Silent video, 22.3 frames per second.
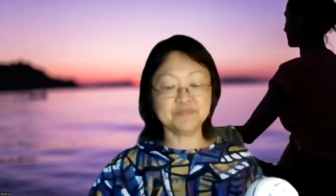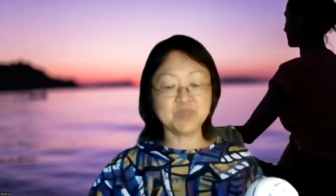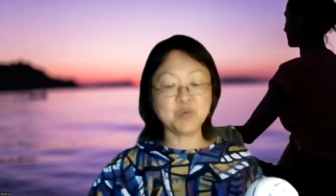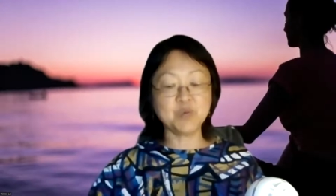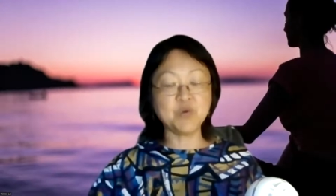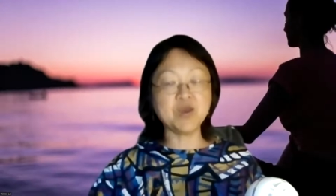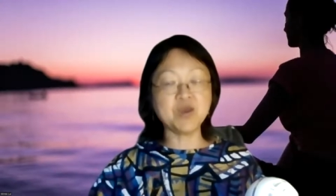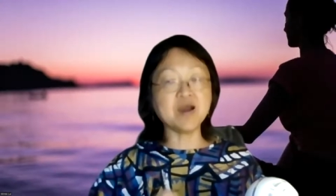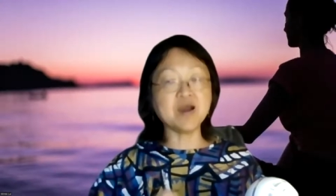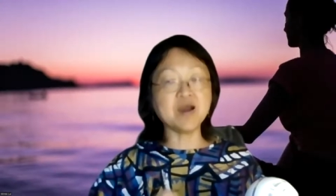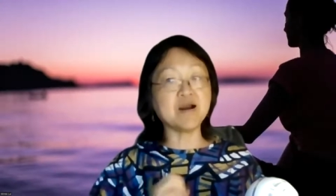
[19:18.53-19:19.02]

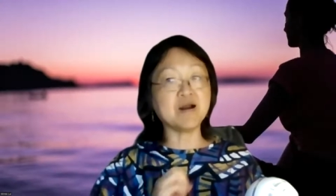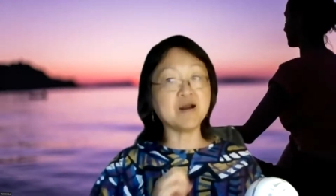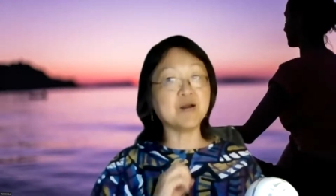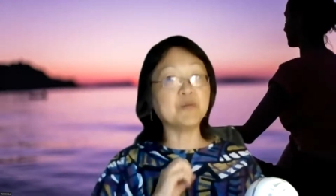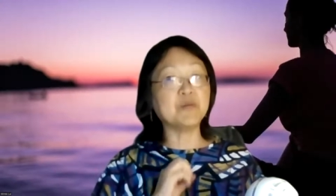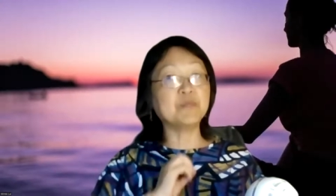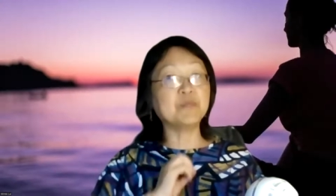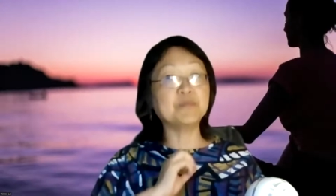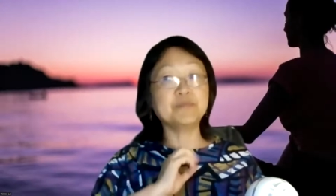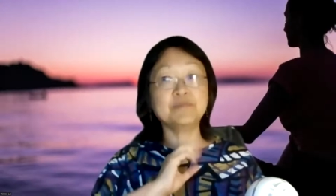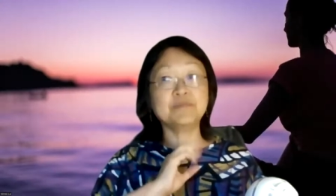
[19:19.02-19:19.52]
We
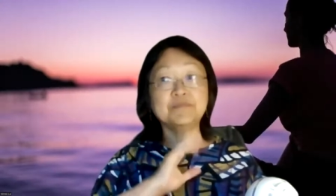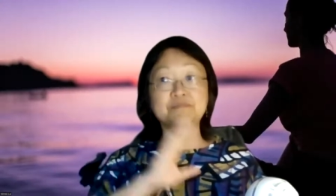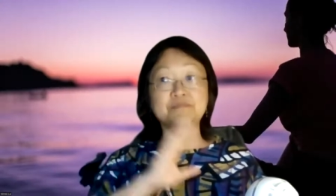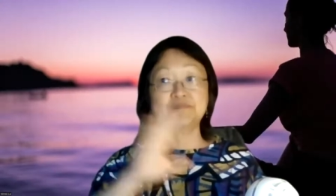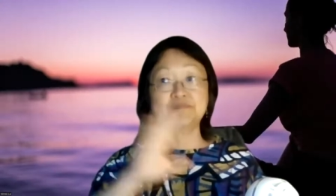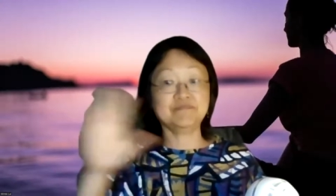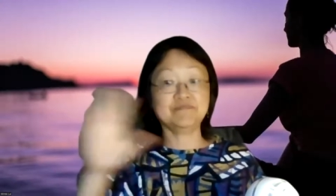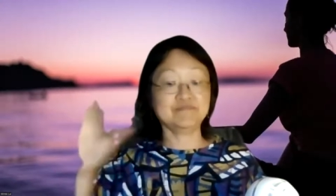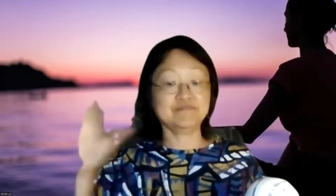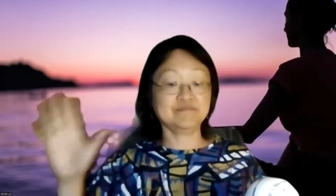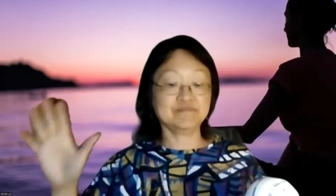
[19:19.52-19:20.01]
are
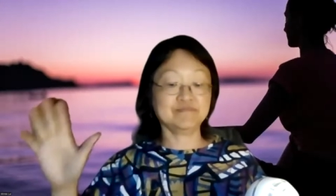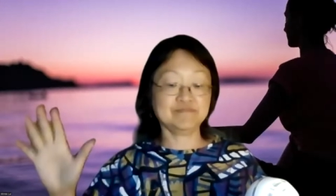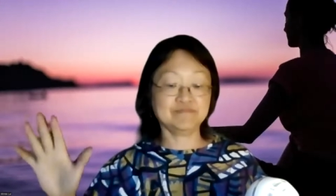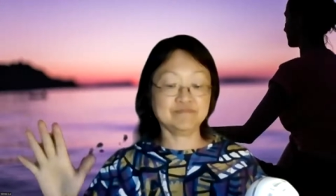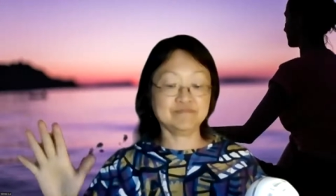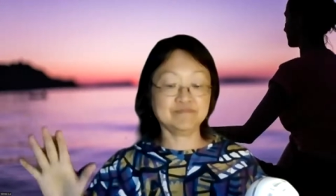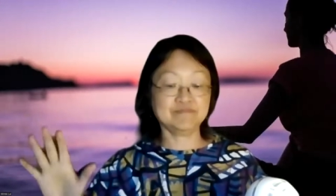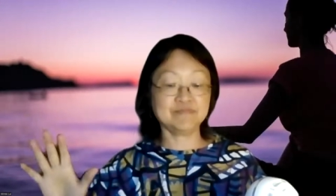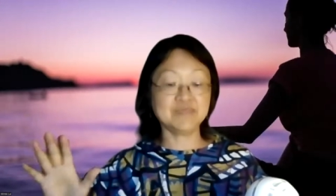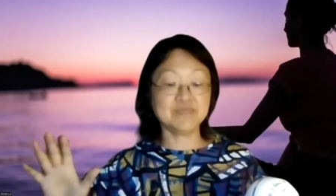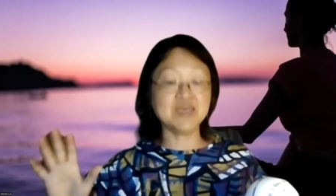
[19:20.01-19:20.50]

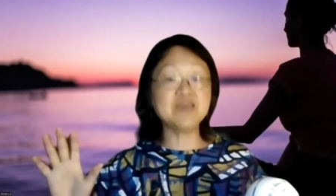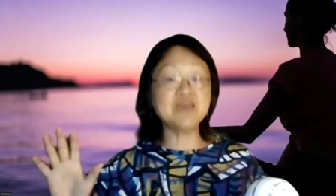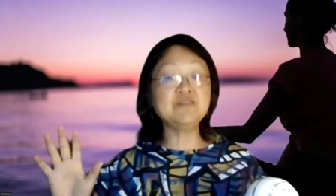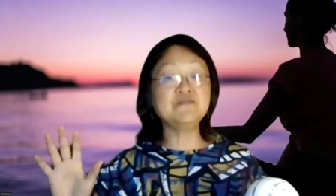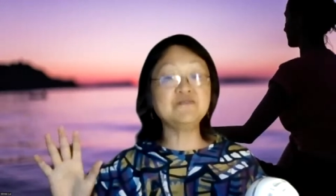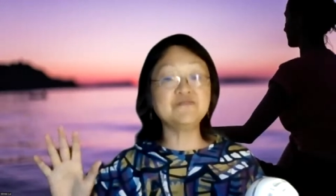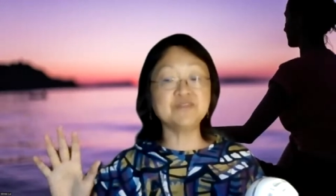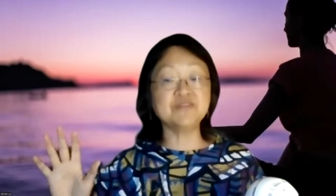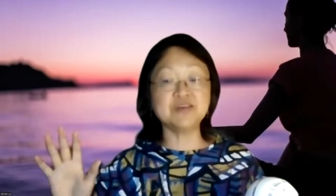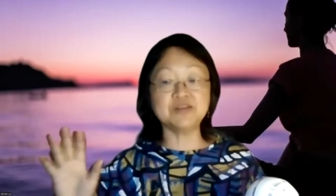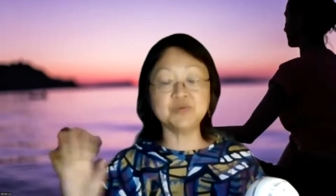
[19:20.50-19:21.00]

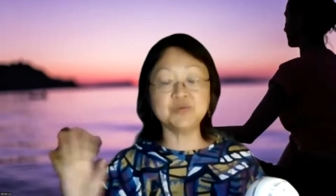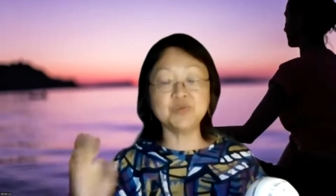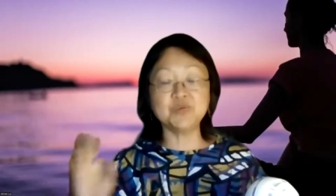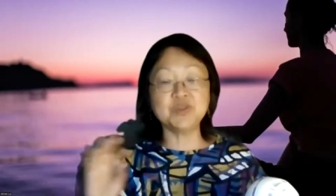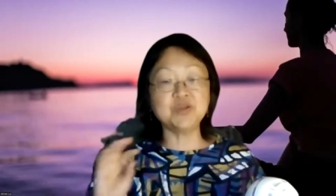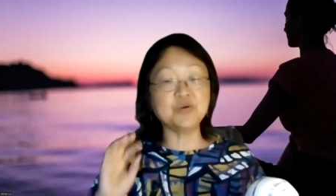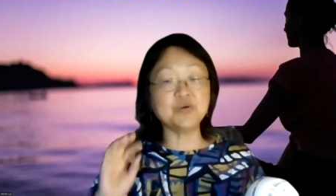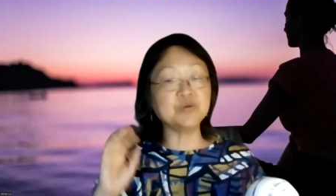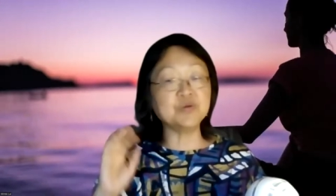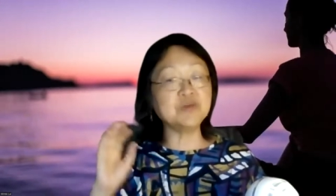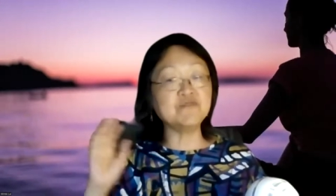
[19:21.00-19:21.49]
infinite.
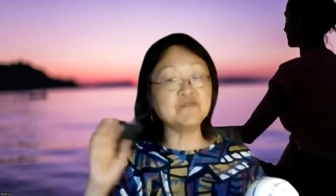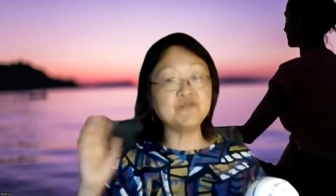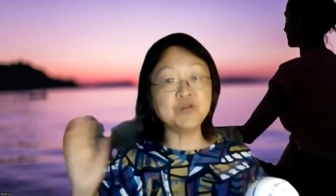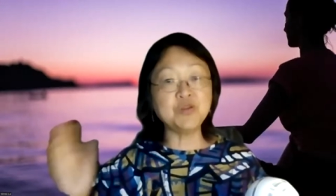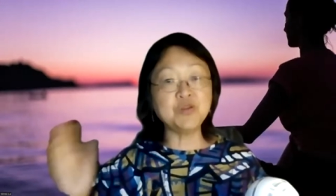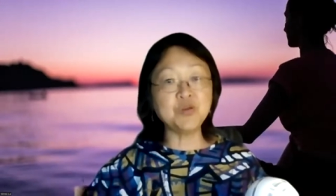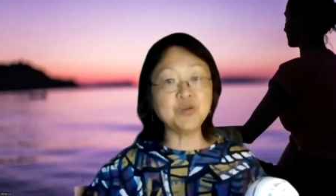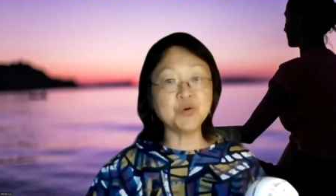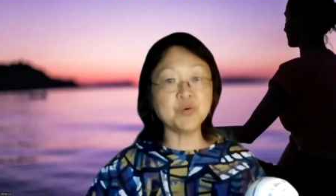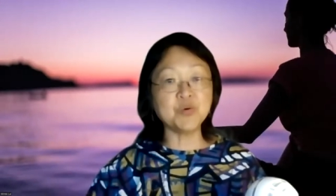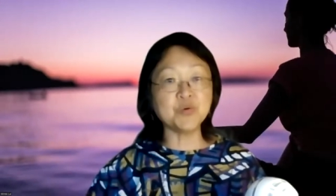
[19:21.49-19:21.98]
We don't
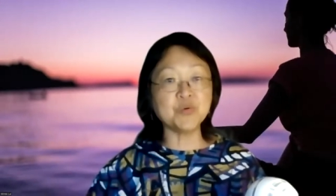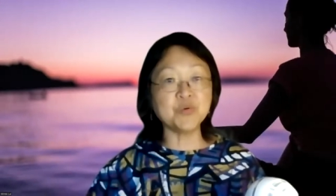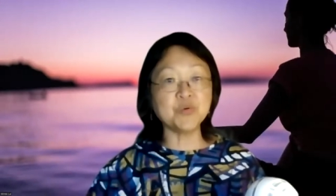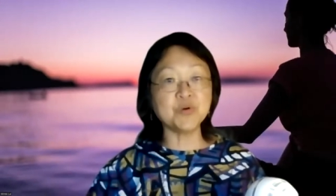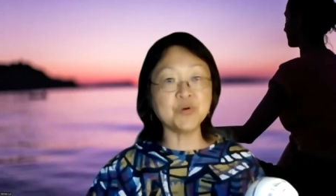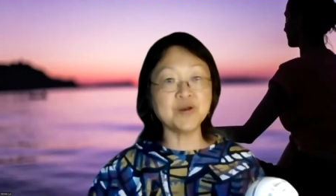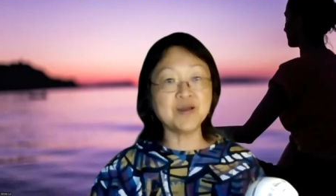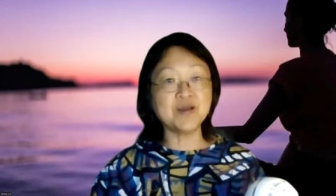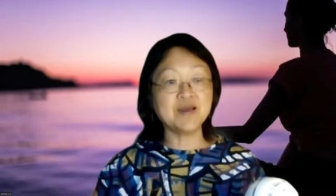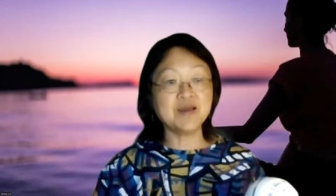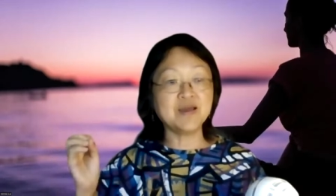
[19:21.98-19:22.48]
even
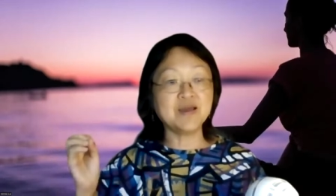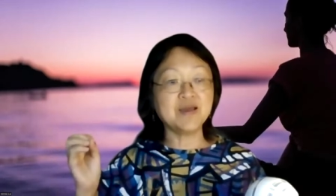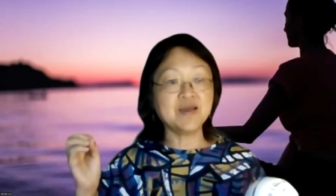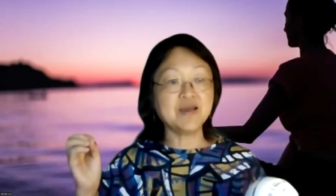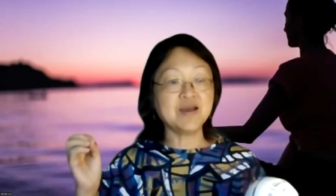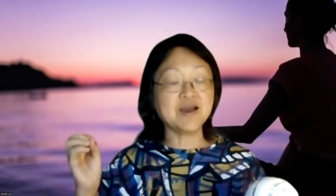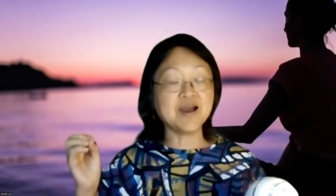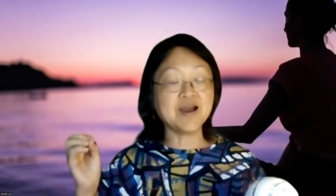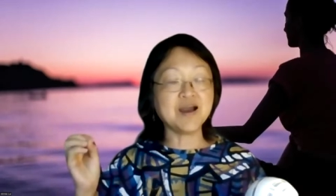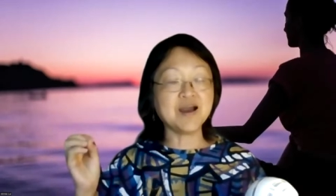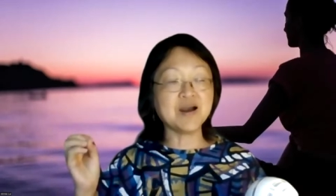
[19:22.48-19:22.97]
know
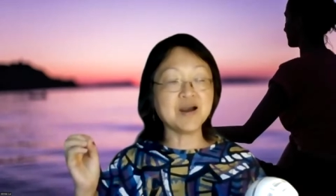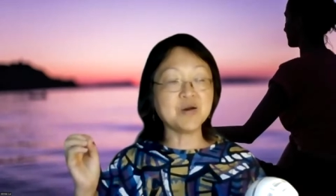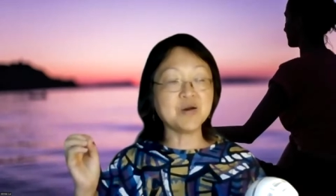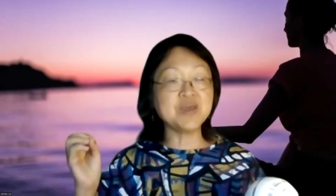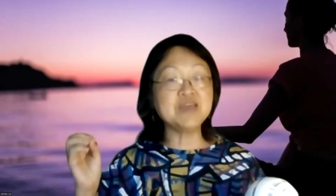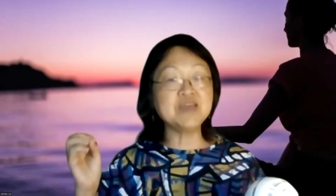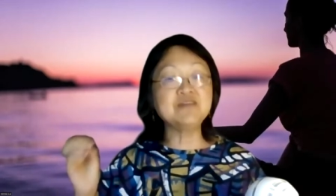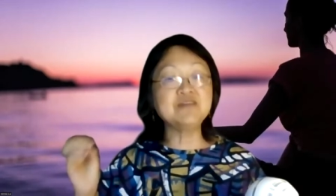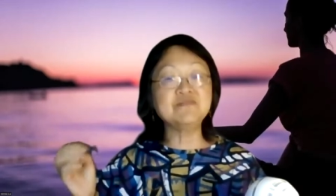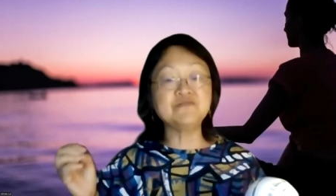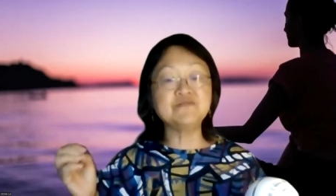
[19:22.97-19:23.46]

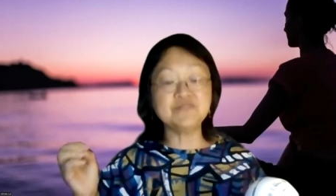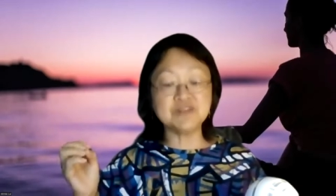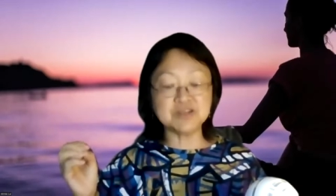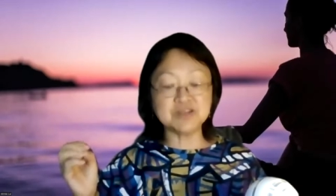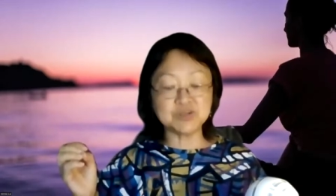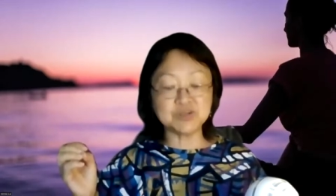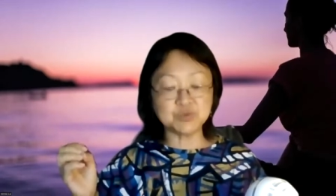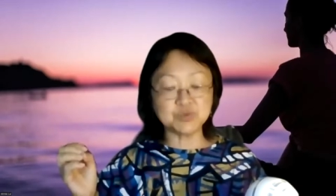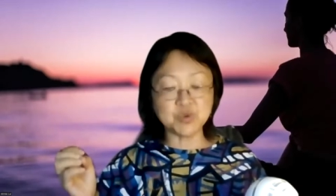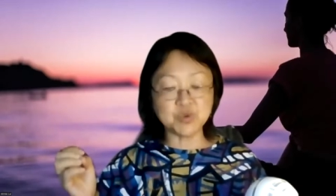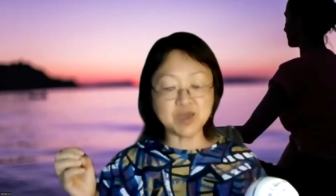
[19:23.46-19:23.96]
how
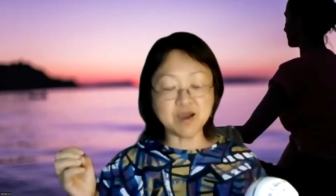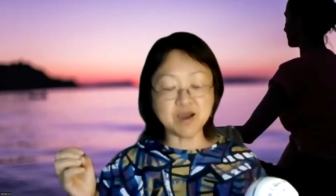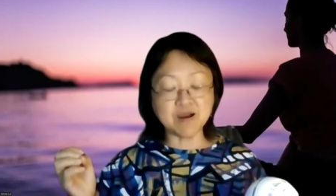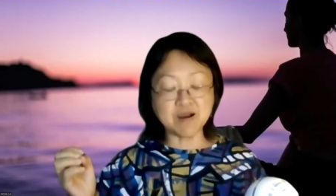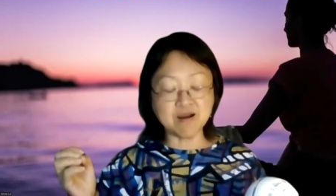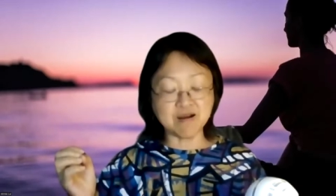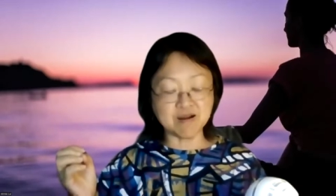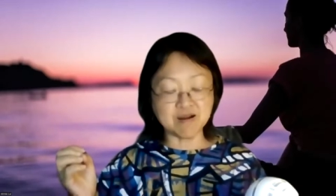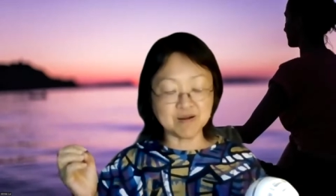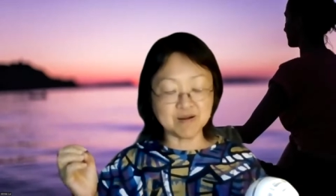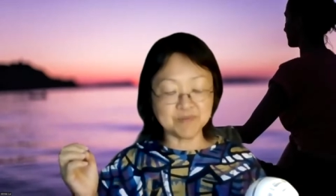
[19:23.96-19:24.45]
infinite we
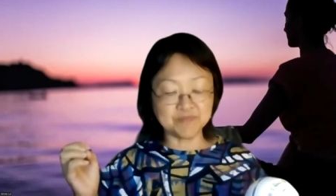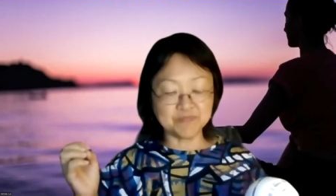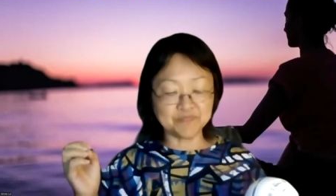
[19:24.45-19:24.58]
are.